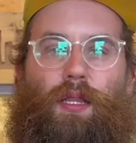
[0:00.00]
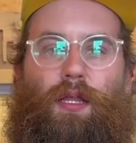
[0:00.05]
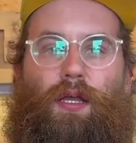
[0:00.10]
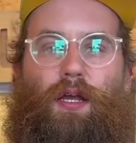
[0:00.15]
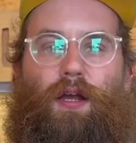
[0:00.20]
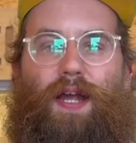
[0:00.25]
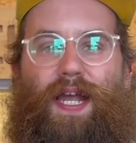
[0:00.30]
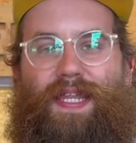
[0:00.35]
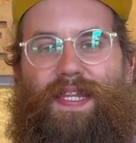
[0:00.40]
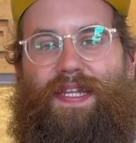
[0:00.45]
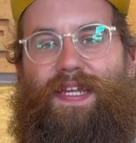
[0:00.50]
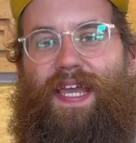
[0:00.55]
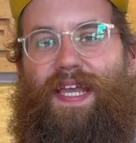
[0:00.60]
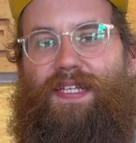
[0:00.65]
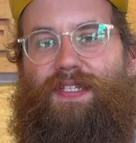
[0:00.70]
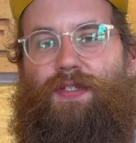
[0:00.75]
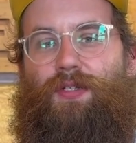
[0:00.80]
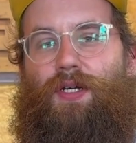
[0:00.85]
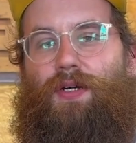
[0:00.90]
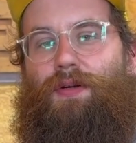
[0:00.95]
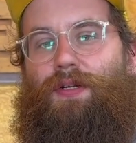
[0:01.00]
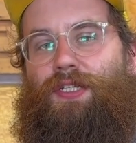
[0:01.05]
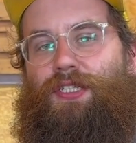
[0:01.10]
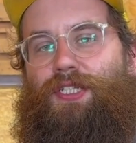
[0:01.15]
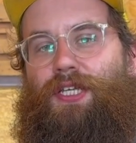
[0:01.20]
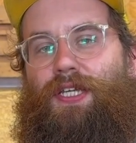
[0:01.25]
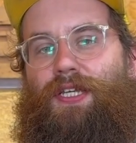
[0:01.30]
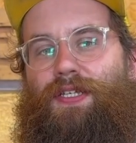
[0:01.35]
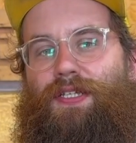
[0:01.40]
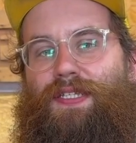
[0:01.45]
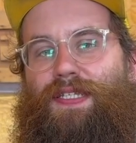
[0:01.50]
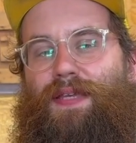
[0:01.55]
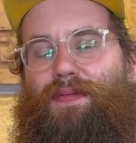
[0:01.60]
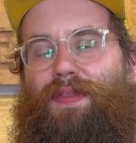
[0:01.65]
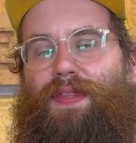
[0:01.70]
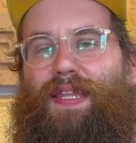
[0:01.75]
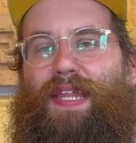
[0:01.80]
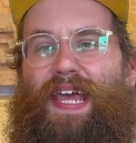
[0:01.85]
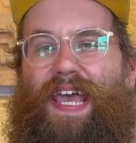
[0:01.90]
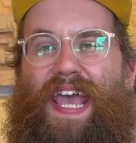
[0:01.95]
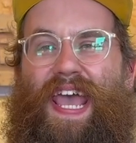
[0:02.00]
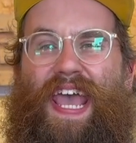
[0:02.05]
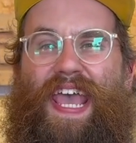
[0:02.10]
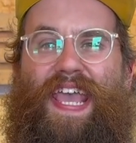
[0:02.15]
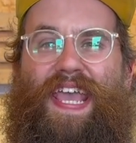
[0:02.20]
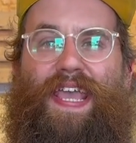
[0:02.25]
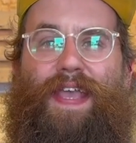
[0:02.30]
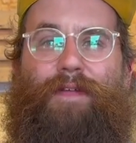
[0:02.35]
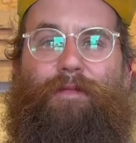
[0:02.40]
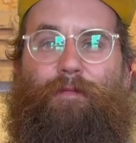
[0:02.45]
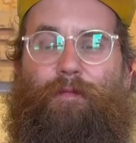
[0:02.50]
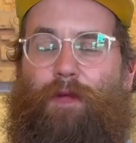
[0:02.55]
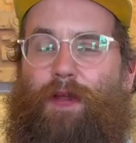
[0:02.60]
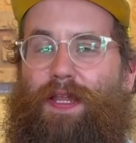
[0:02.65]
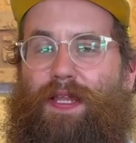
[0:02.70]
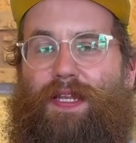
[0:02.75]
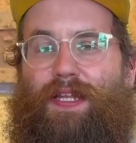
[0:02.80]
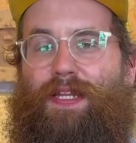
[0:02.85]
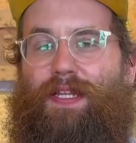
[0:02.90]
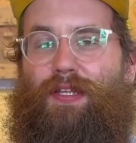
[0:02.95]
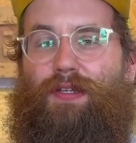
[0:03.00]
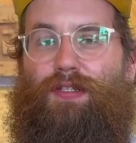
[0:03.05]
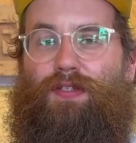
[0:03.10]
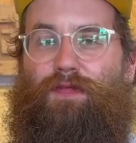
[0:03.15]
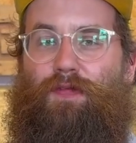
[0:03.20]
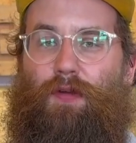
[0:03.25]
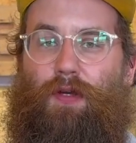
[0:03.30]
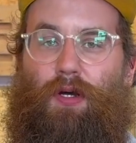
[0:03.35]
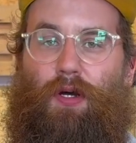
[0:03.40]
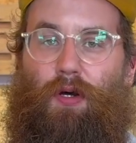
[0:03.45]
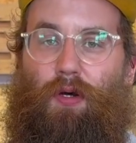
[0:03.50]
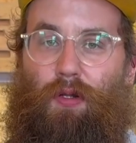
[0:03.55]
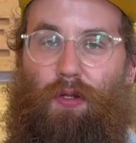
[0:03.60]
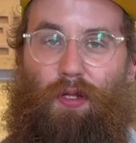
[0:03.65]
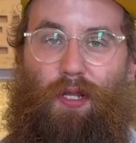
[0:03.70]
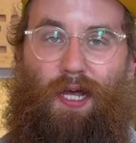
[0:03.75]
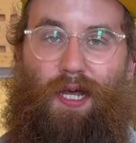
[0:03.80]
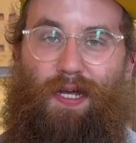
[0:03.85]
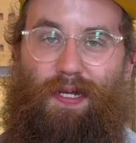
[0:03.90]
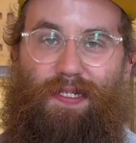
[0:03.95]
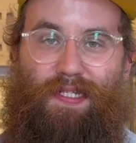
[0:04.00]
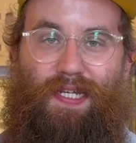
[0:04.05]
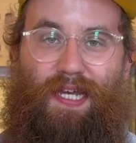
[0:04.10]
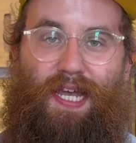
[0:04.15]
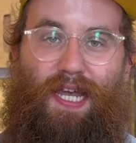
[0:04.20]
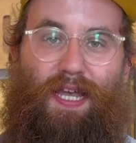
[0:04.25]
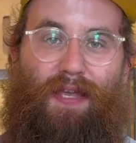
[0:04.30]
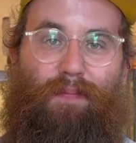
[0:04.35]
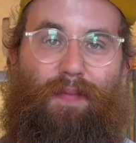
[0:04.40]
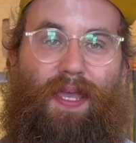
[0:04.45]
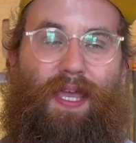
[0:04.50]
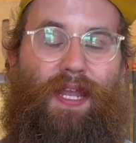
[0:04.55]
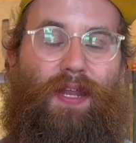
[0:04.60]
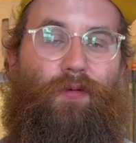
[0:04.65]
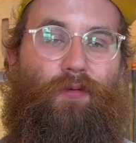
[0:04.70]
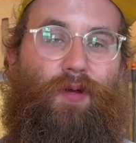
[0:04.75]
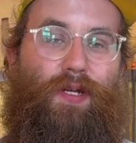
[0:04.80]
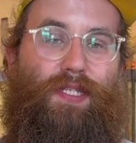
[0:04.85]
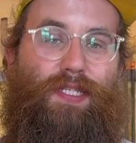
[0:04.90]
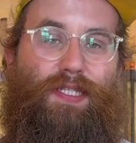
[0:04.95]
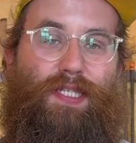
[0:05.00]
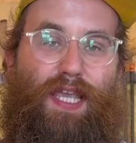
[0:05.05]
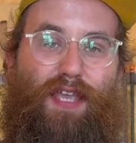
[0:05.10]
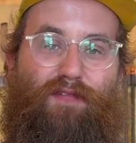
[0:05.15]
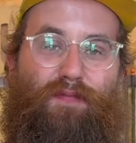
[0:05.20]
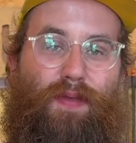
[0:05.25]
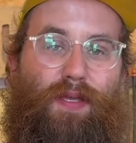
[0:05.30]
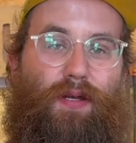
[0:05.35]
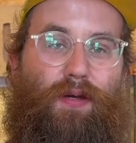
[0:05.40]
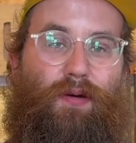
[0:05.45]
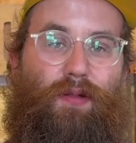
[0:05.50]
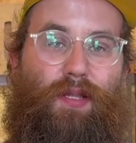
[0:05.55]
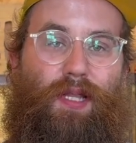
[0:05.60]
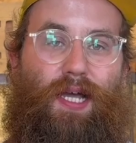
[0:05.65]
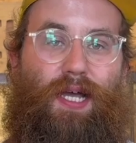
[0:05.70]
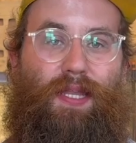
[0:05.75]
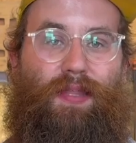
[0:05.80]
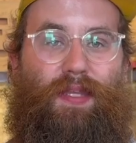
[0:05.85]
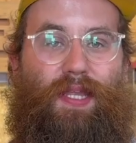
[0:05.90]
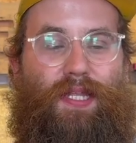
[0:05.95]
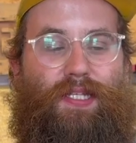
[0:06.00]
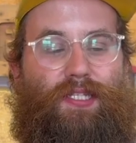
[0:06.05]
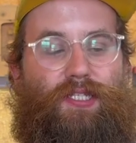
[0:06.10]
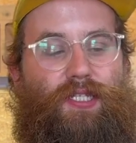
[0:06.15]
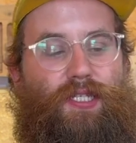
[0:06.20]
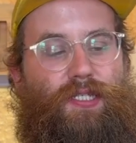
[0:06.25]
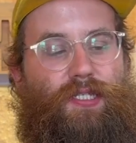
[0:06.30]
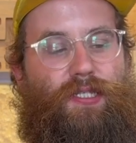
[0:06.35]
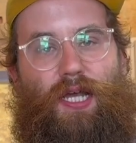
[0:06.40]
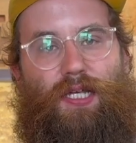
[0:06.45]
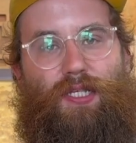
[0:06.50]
All right, the next tool I want to show you is something that I really didn't use for a whole long time, and it would have saved me a whole lot, and that's just a